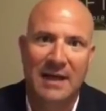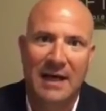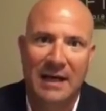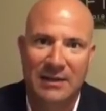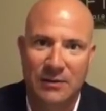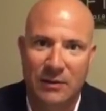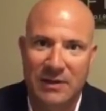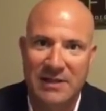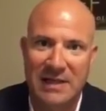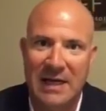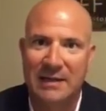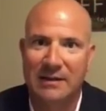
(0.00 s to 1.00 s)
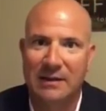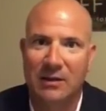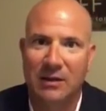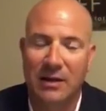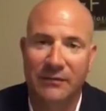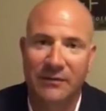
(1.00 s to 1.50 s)
and sort of stand at the
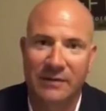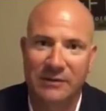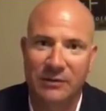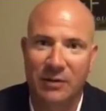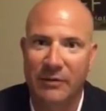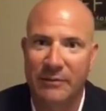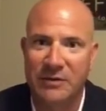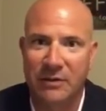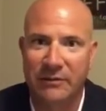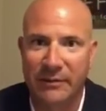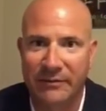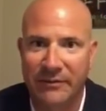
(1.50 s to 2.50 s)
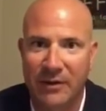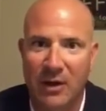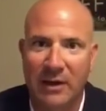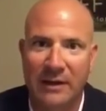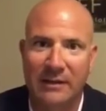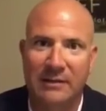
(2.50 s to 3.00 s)
cliff and sort of observe them
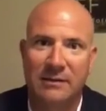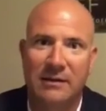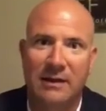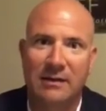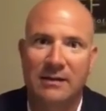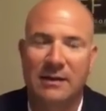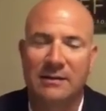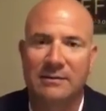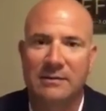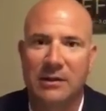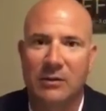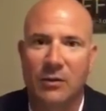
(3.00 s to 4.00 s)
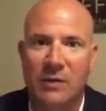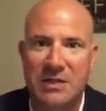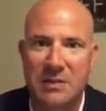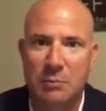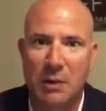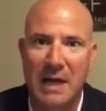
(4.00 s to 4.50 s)
falling and going
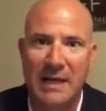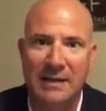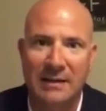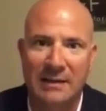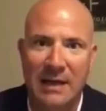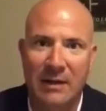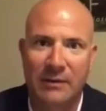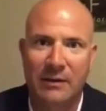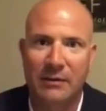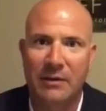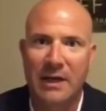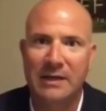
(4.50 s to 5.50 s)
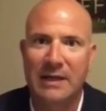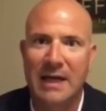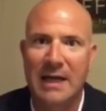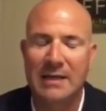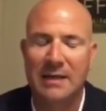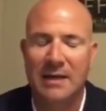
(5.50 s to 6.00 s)
splat down in the Grand
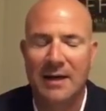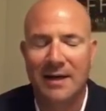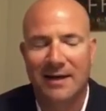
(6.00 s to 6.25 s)
Canyon.